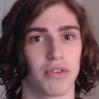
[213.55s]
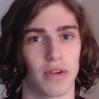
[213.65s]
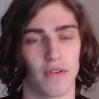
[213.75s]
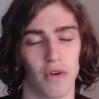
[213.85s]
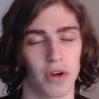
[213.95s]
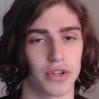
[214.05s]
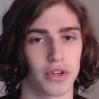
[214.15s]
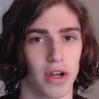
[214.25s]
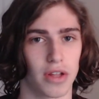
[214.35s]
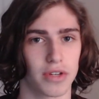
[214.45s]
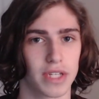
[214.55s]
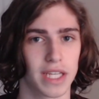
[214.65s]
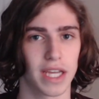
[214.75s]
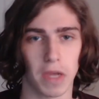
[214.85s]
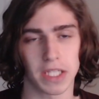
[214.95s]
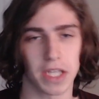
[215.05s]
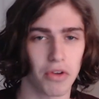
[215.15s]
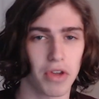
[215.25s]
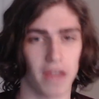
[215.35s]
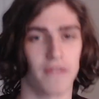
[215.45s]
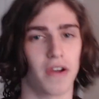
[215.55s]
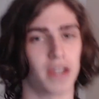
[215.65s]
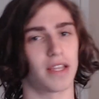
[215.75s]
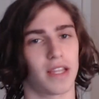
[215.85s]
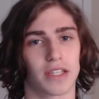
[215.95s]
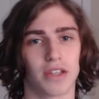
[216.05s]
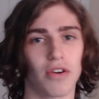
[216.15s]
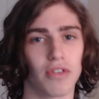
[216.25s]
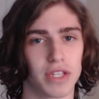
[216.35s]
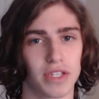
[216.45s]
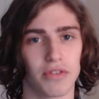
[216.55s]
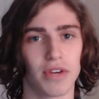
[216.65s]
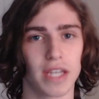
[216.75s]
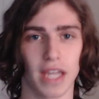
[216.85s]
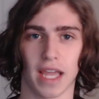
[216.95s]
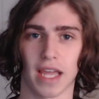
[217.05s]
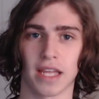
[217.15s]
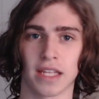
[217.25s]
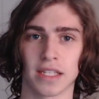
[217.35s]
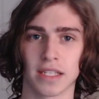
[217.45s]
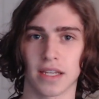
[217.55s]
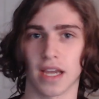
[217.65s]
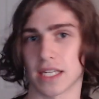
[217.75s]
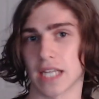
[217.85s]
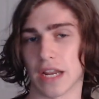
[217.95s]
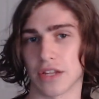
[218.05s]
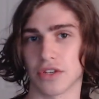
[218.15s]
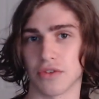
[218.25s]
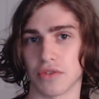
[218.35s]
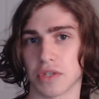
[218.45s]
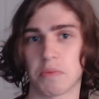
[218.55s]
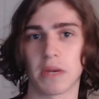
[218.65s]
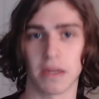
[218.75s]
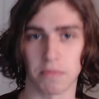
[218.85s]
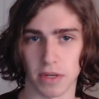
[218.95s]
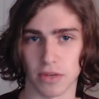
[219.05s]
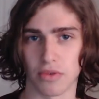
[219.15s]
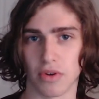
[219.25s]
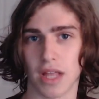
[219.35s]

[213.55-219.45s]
total of $400. I said, okay, fuck it, let's go, let's do it. And I decided to spin up a Google